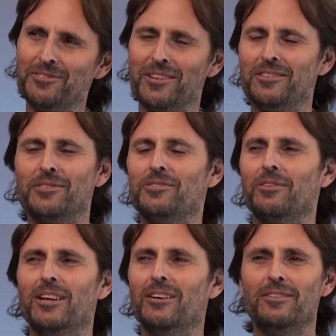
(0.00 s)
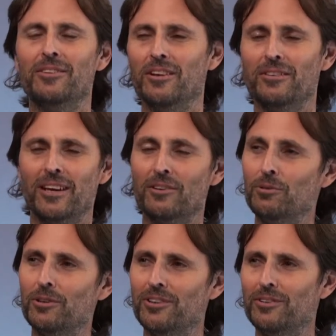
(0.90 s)
They just say, you know, they
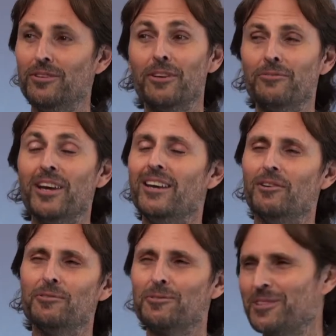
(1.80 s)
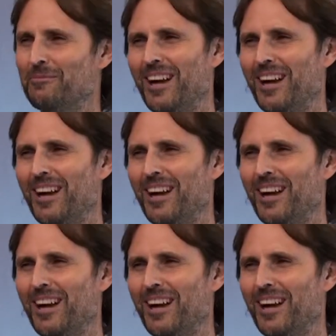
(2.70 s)
call it an affair or some